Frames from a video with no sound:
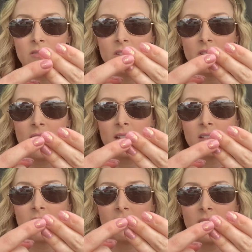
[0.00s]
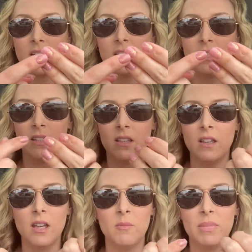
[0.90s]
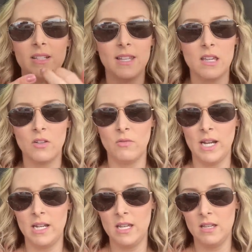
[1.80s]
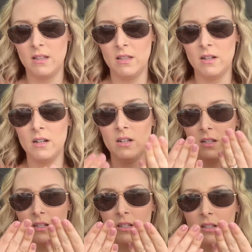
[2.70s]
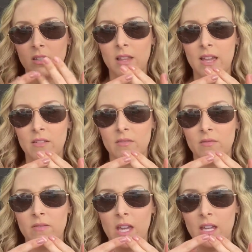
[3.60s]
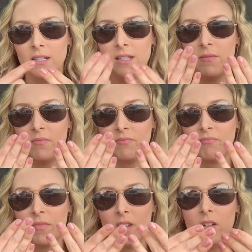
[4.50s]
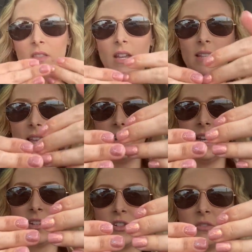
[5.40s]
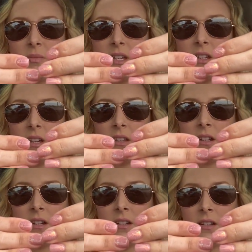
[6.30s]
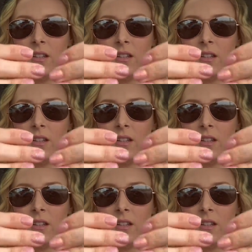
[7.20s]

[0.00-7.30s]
They're like glittery there's like a gradient glitter, it like fades on like that natural pink color.